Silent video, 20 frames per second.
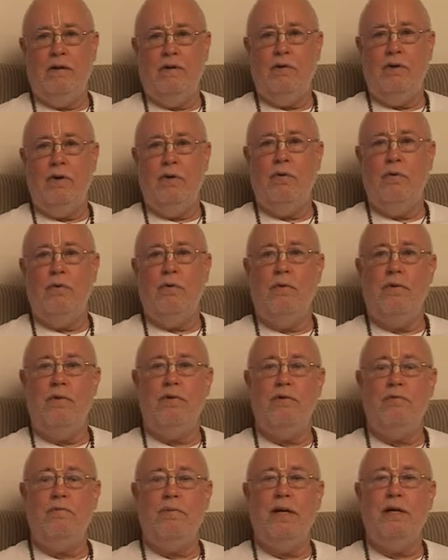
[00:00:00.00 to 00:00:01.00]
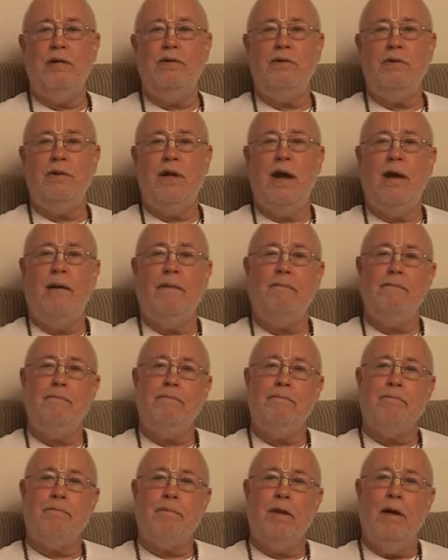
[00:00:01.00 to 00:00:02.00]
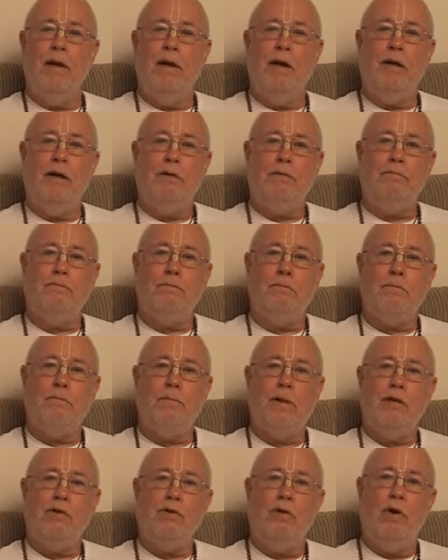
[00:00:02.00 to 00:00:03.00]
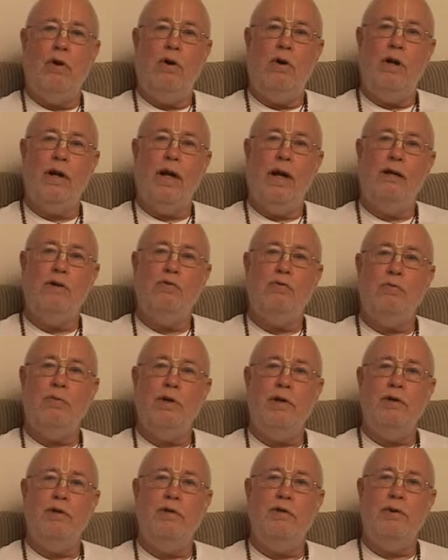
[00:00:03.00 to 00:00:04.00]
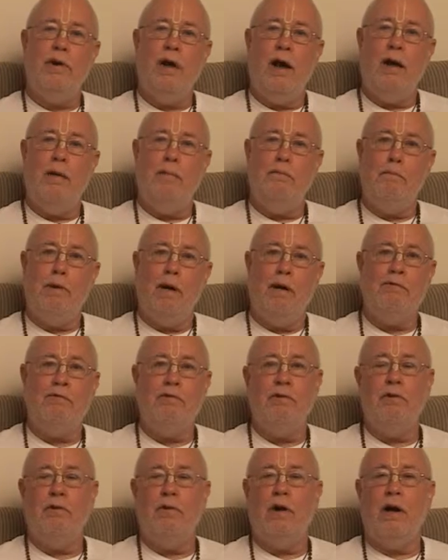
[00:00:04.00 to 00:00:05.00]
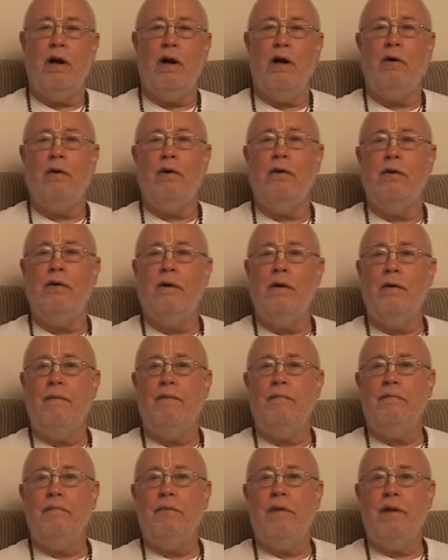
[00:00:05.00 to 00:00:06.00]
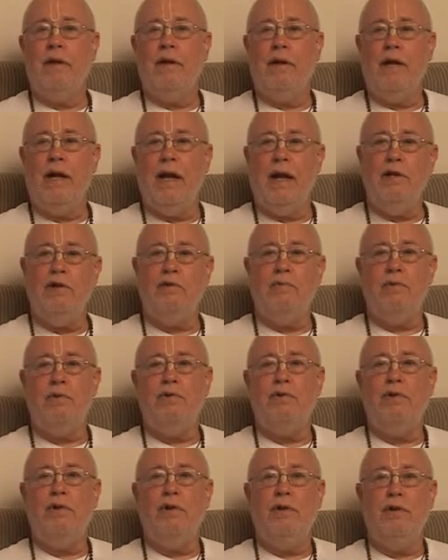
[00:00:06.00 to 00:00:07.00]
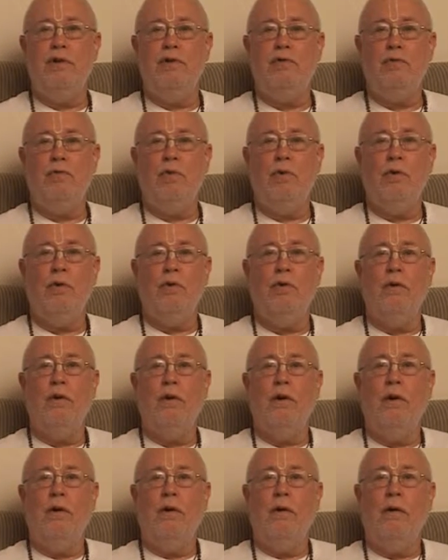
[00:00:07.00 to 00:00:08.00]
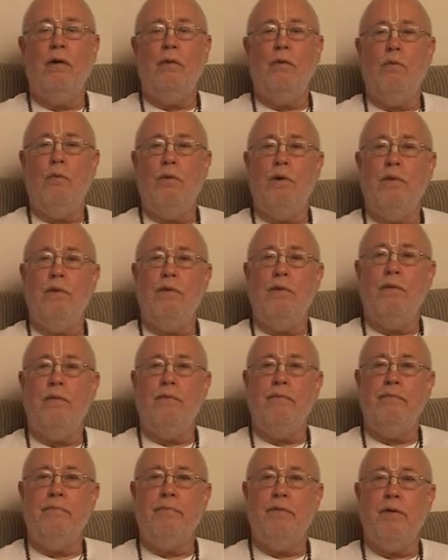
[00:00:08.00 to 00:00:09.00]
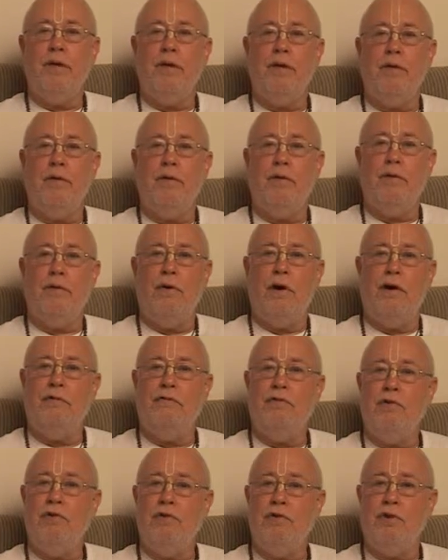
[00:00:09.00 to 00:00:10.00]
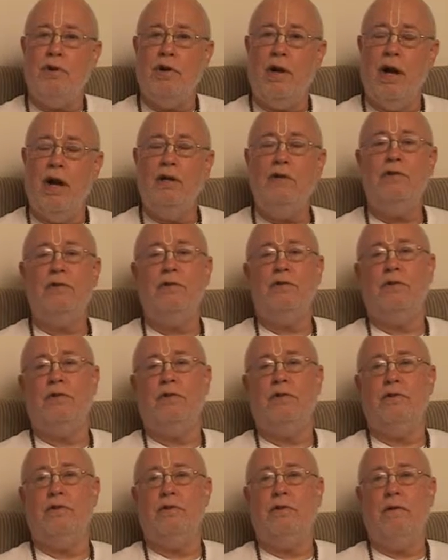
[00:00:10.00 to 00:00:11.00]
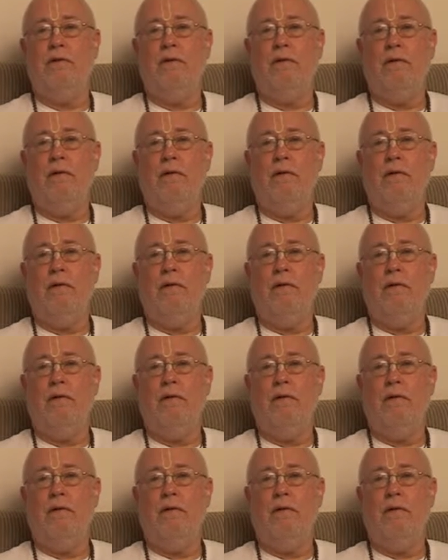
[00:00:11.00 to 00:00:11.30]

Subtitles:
So this means that as long as we do not buffer our engagements in this world with the thought of Krishna consciousness,